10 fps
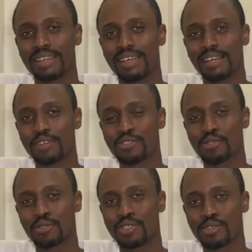And
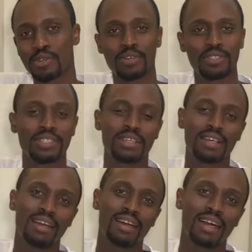also discuss
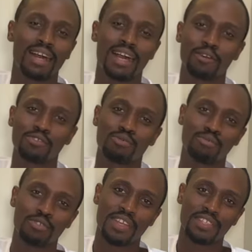how to
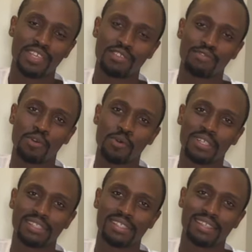move SGS
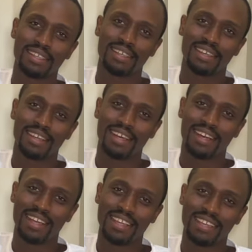forward.
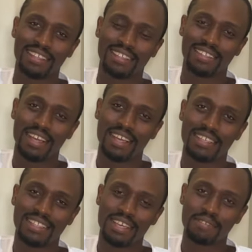In
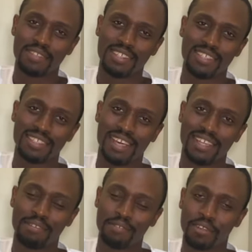the FCT
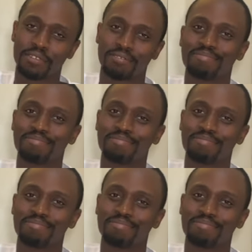and everyone.